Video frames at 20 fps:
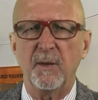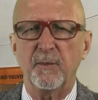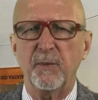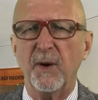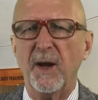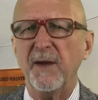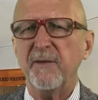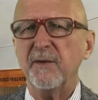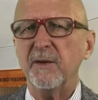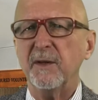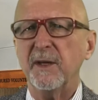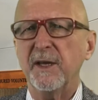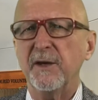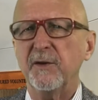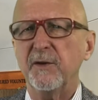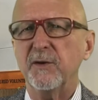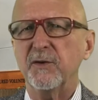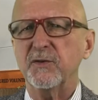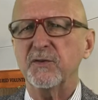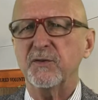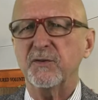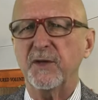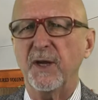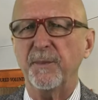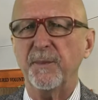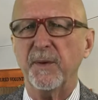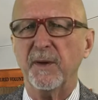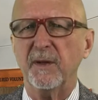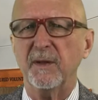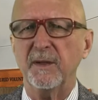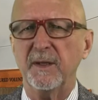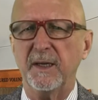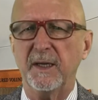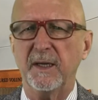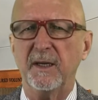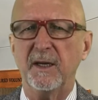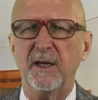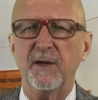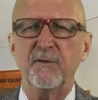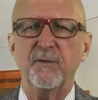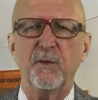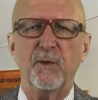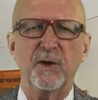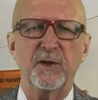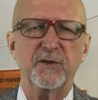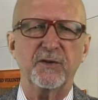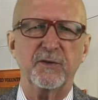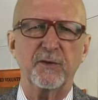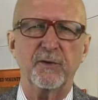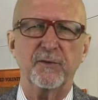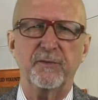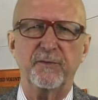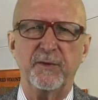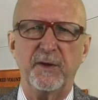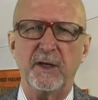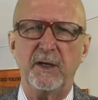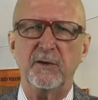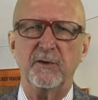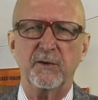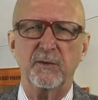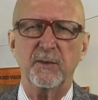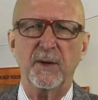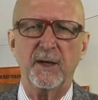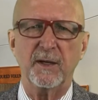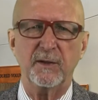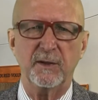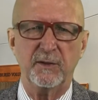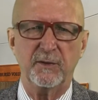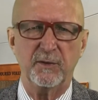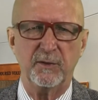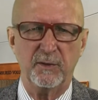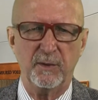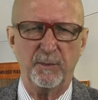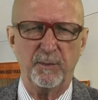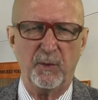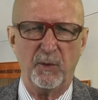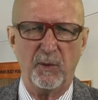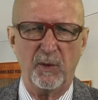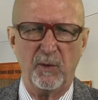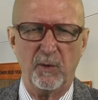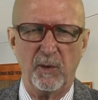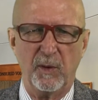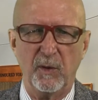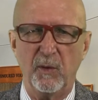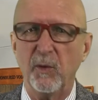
Private lenders typically invoice their fee directly to the borrower,